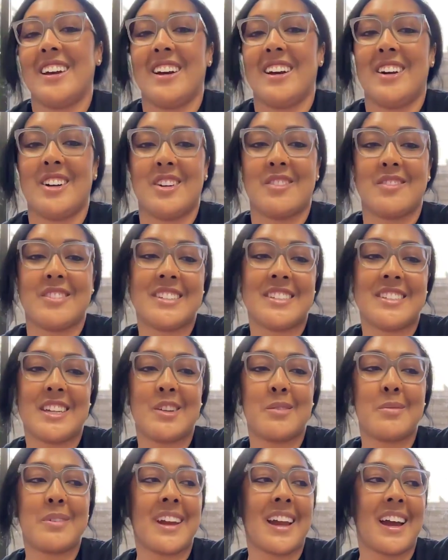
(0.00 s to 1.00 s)
Um, does
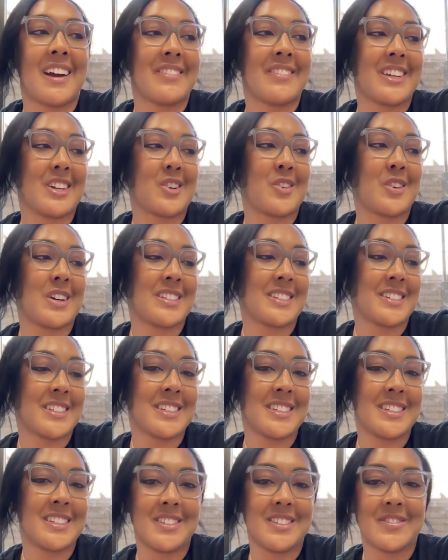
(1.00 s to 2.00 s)
anybody have any
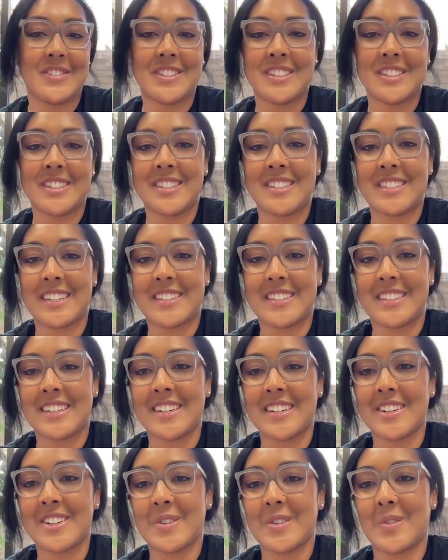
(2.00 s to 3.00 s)
questions for
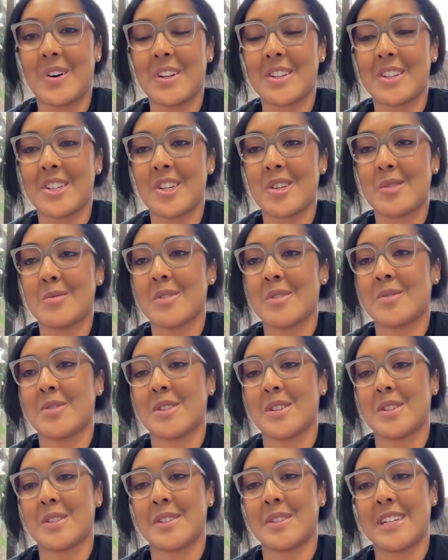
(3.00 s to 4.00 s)
Jessica or Walter
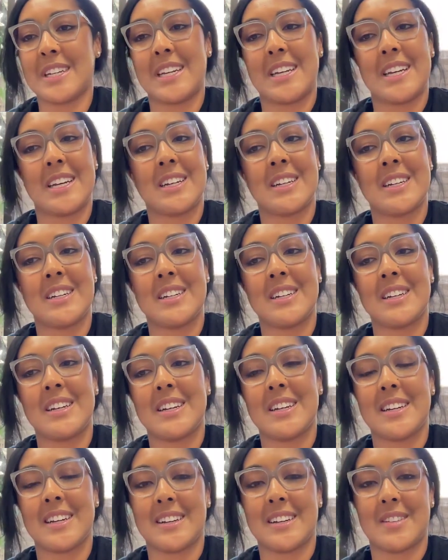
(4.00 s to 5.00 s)
before we
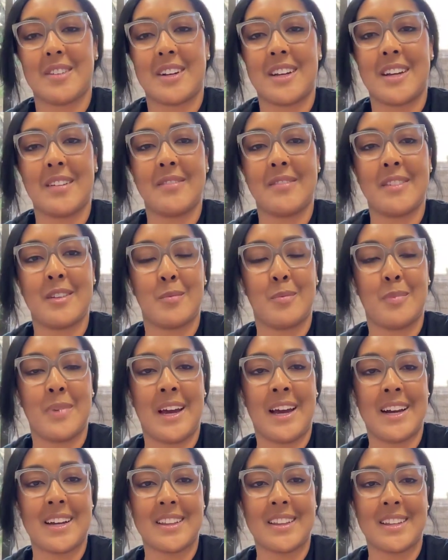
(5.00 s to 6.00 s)
give them
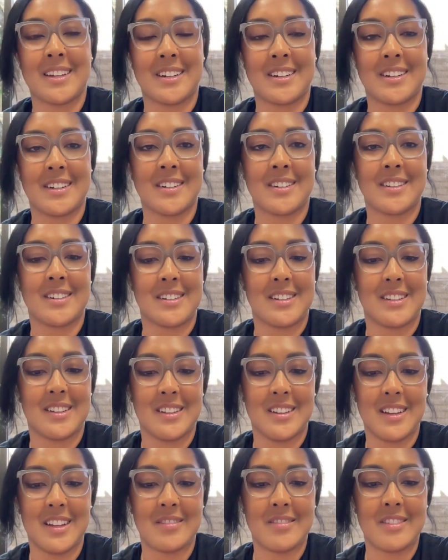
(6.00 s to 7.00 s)
back their
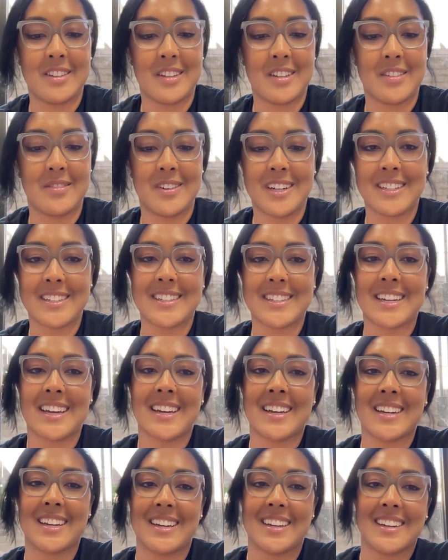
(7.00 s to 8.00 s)
lovely
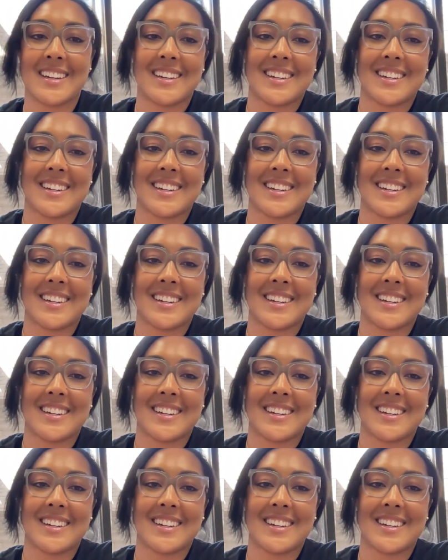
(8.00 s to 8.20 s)
Wednesday?